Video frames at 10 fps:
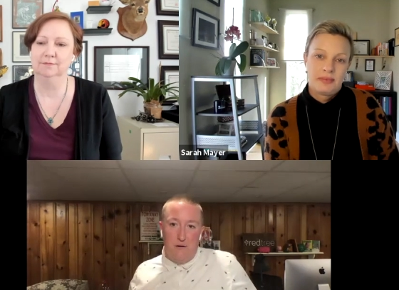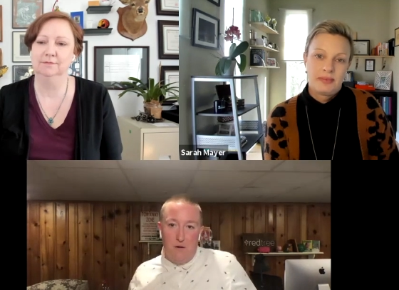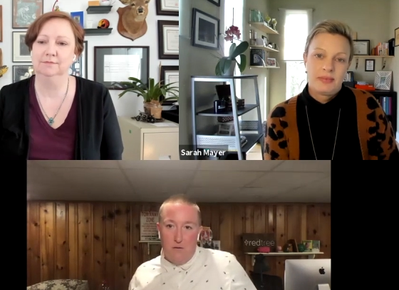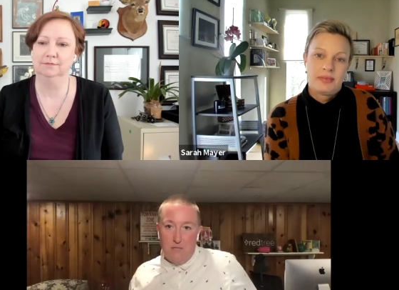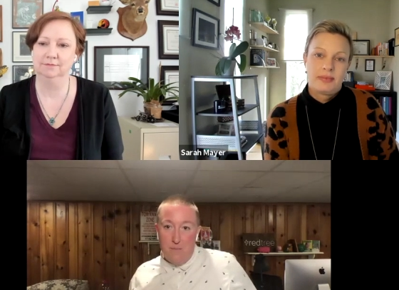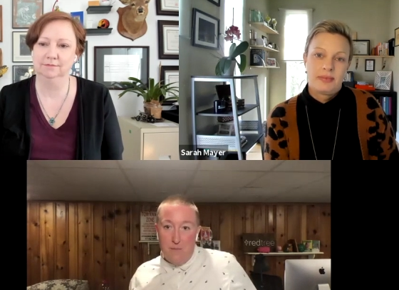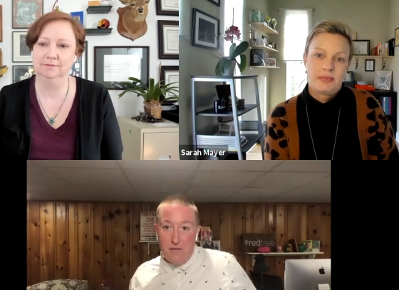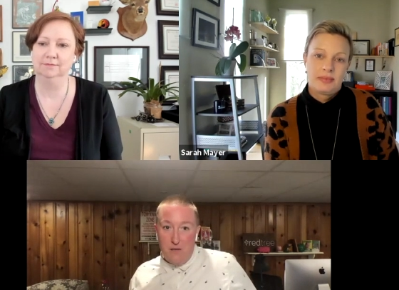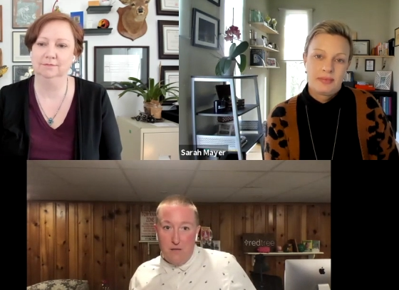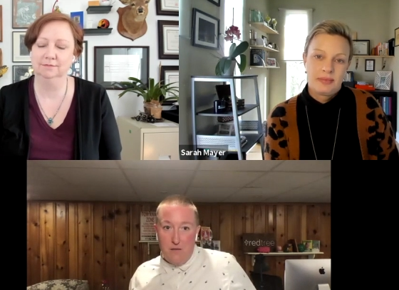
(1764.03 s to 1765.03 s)
Speaker 1: or, or
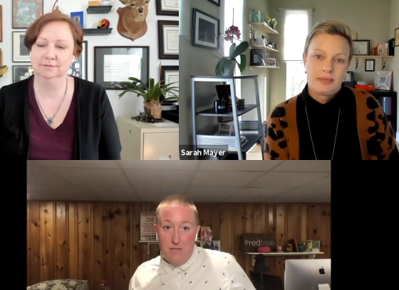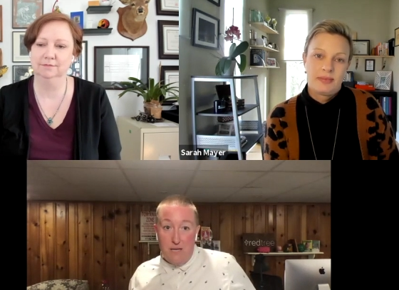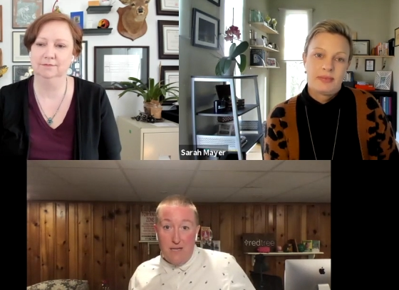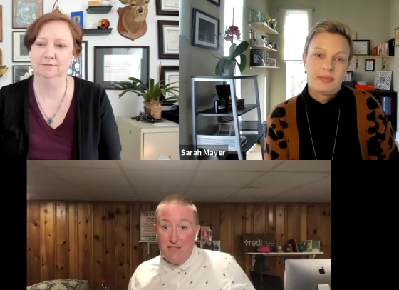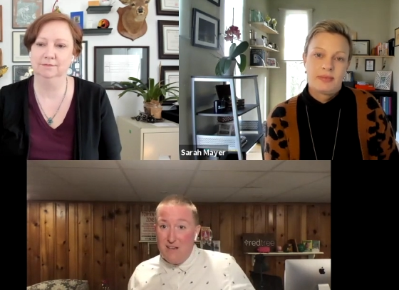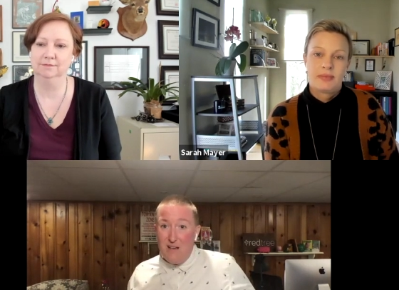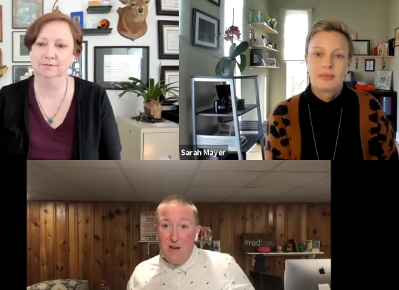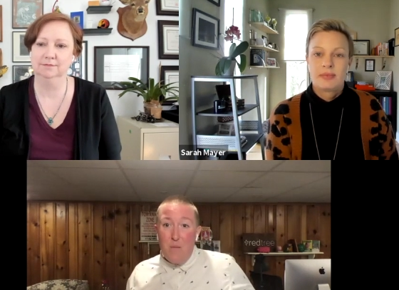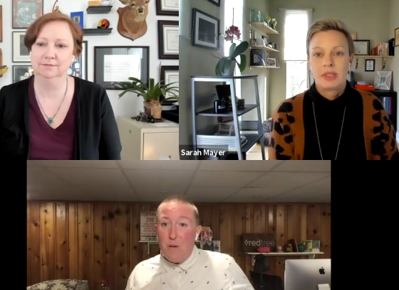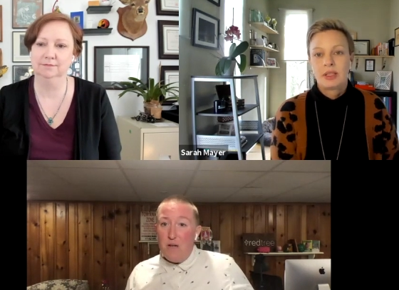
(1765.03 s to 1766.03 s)
something along those lines.
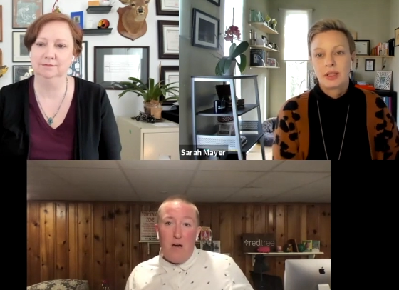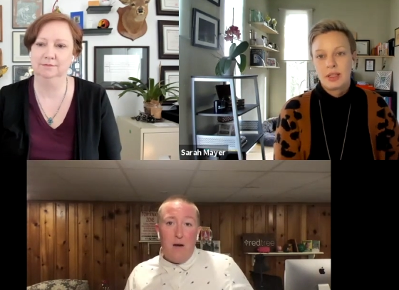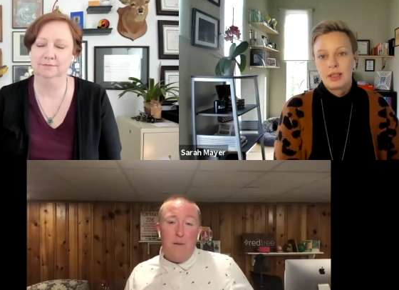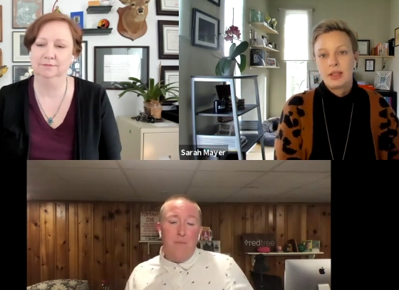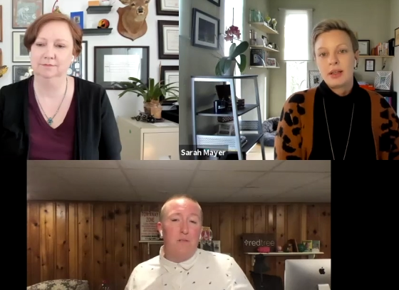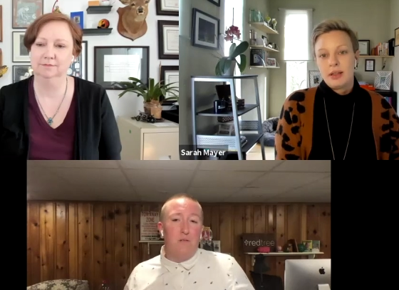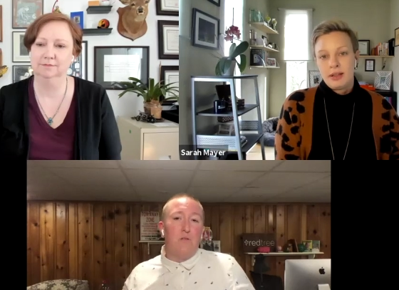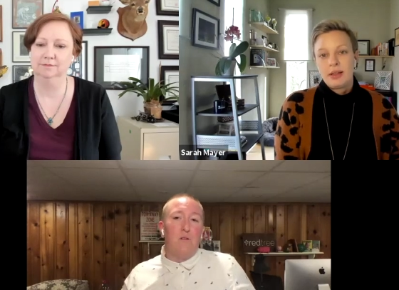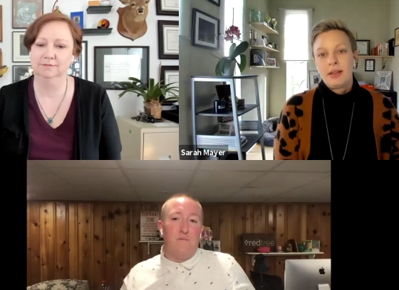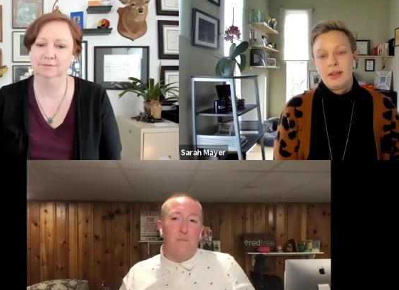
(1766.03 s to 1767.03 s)
But a lot of people
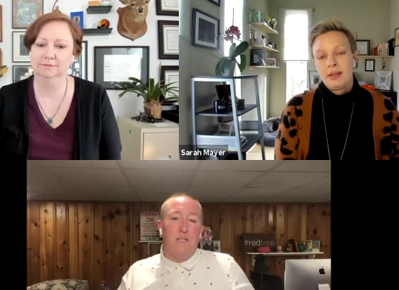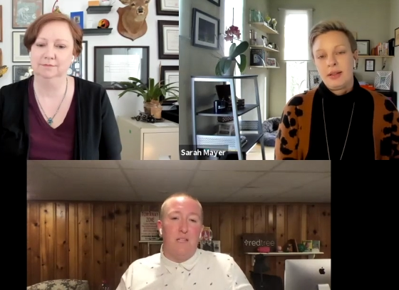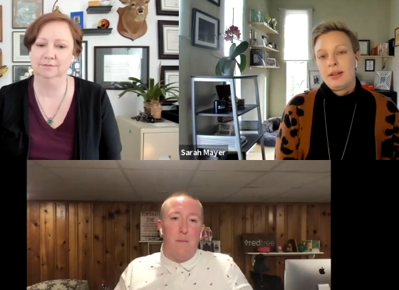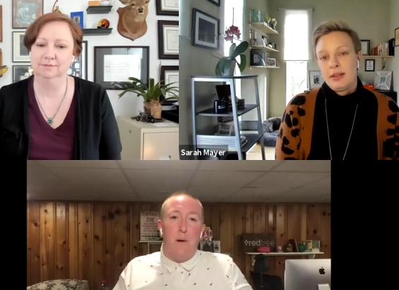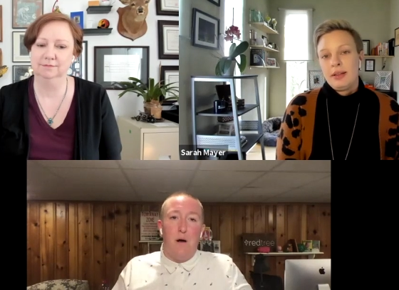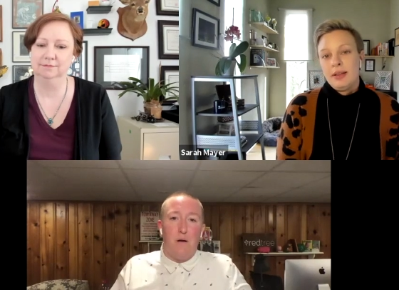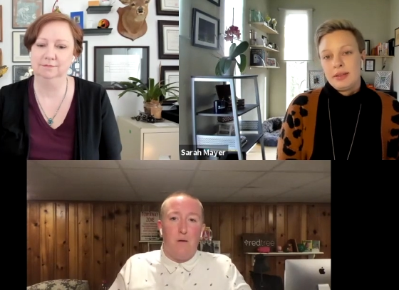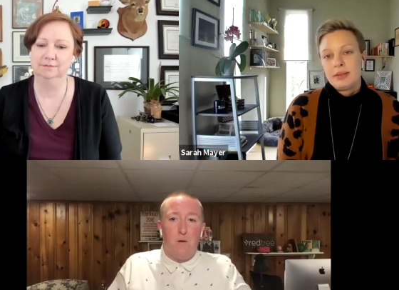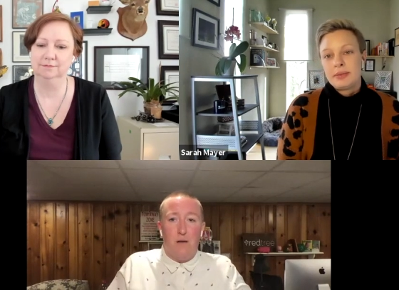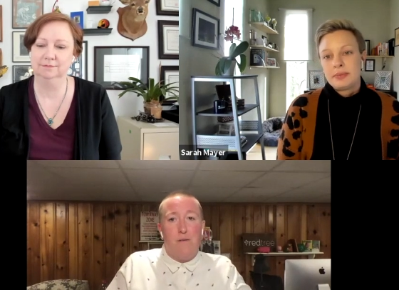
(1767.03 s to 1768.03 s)
do sort of miss that
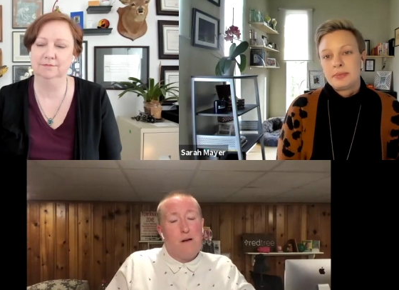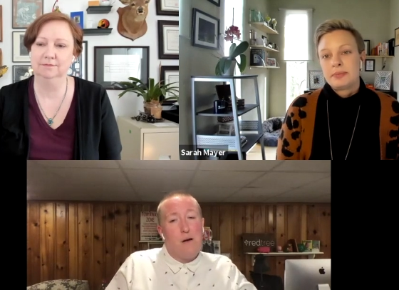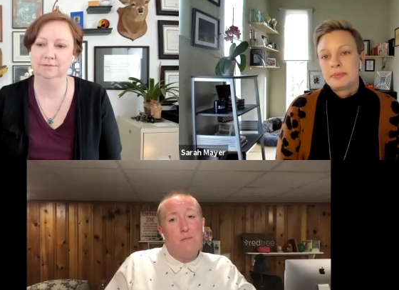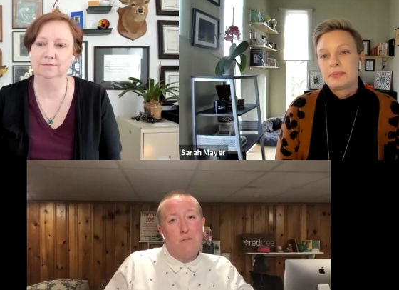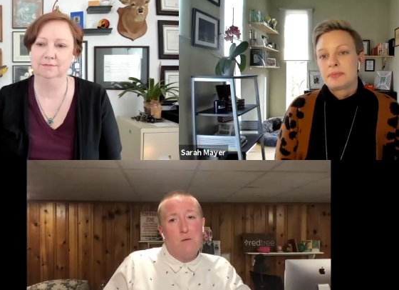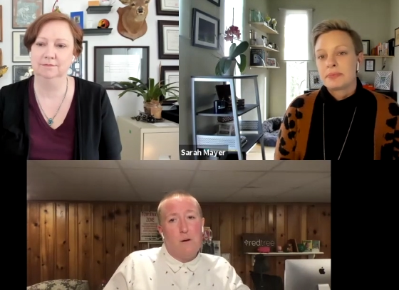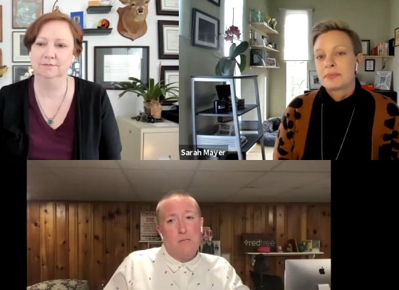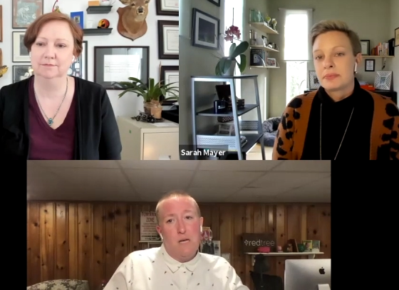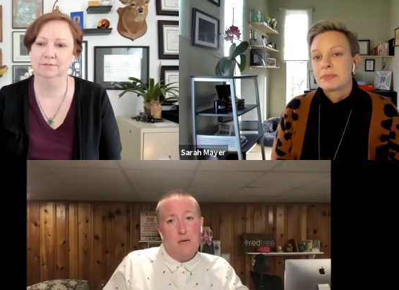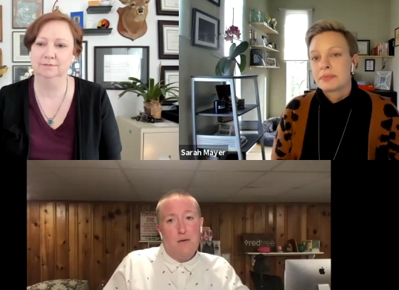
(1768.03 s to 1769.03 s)
mark whenever it comes to a
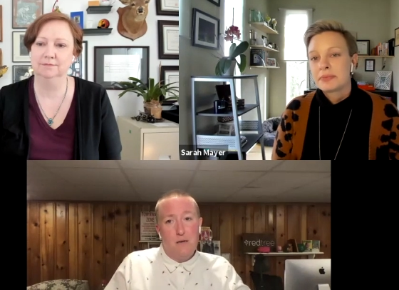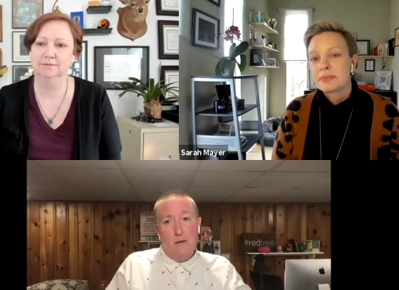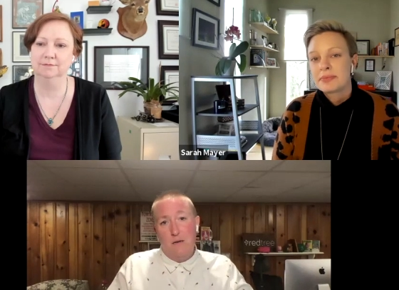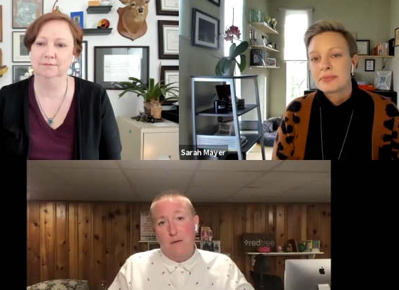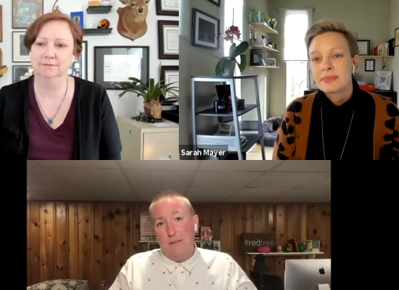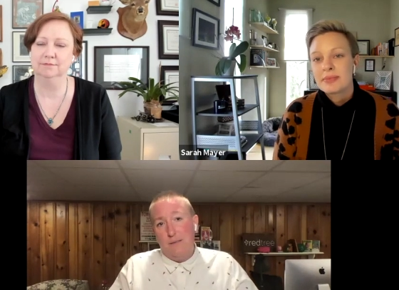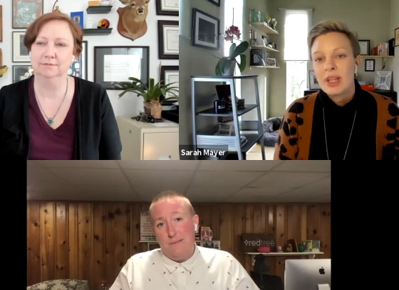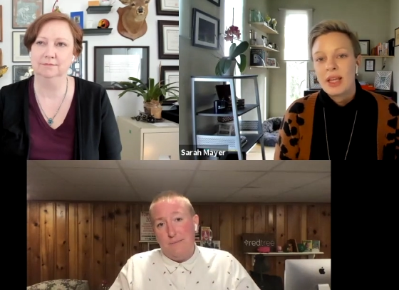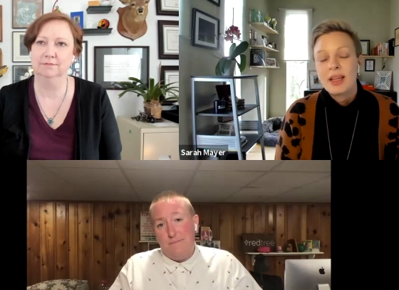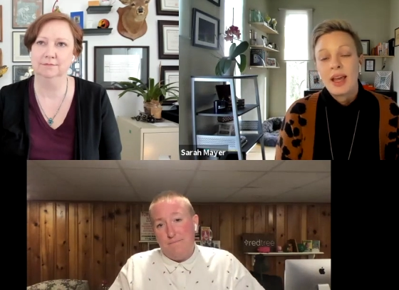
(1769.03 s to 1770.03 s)

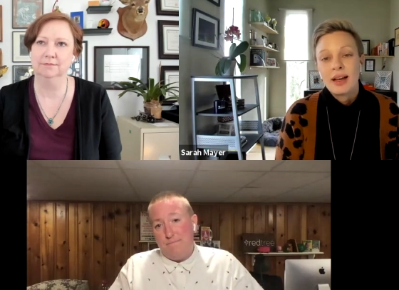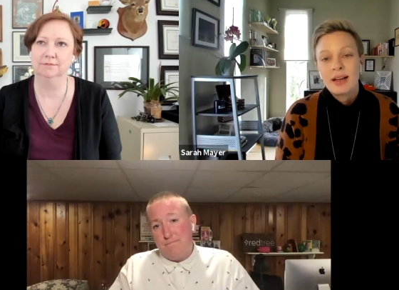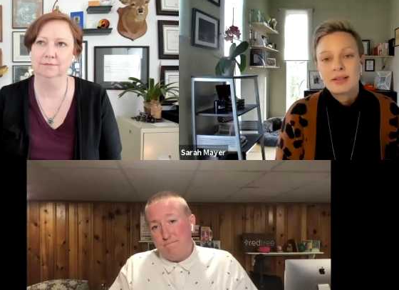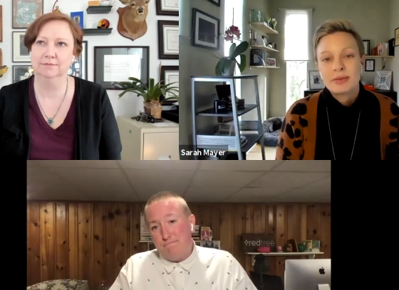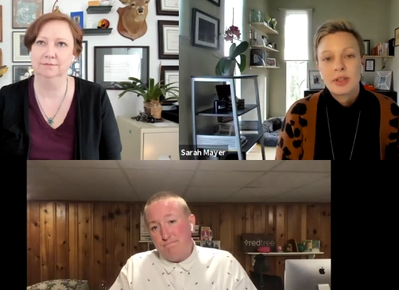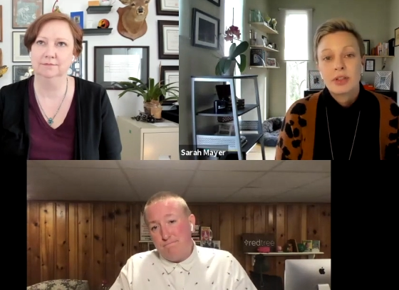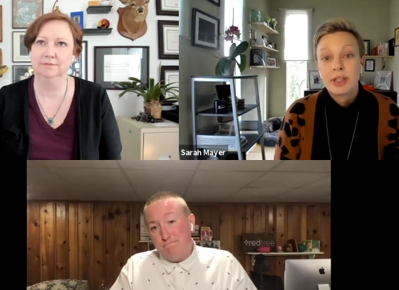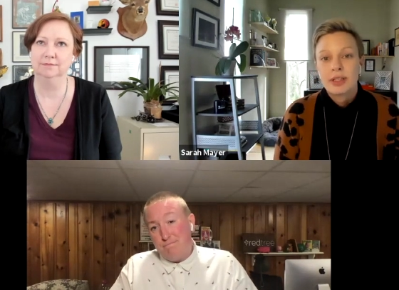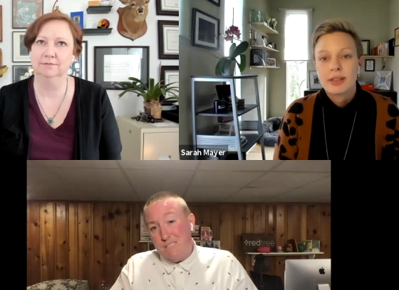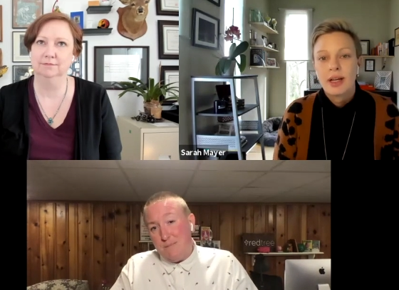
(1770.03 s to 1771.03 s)
website.
Speaker 2: Yeah,
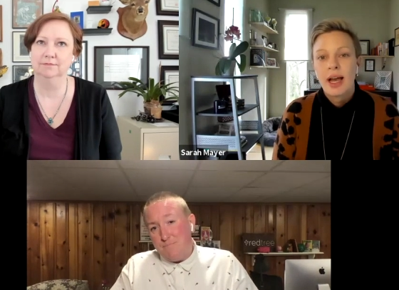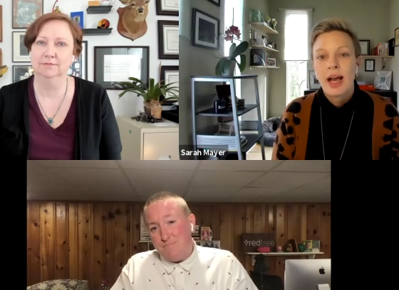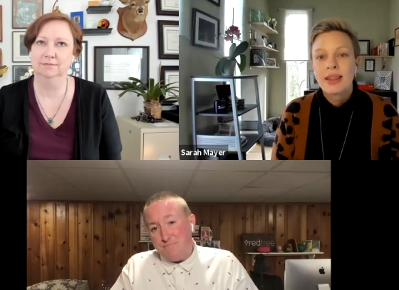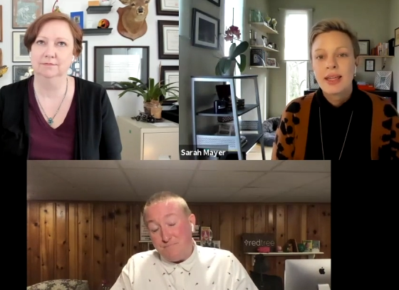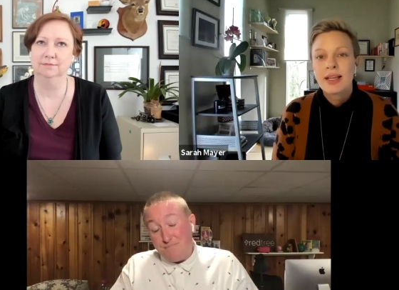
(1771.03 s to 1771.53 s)
agreed. I, I